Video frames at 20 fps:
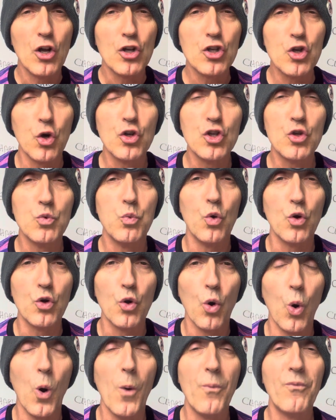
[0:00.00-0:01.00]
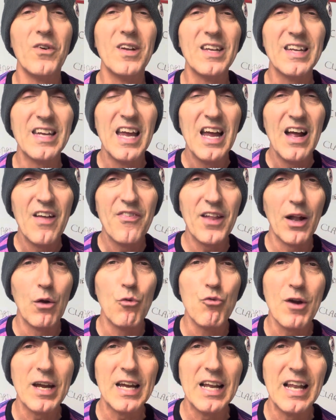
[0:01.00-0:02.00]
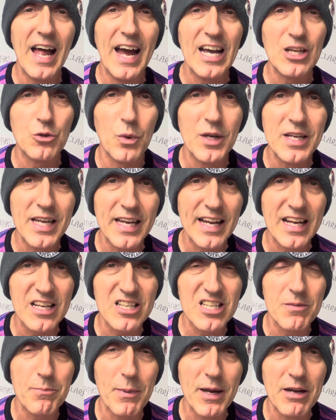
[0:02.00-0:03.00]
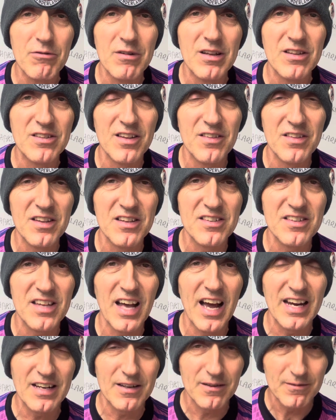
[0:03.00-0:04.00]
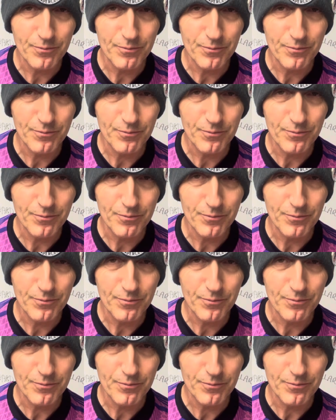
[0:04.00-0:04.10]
Touch wood, hopefully they'll realise we need experience in this side.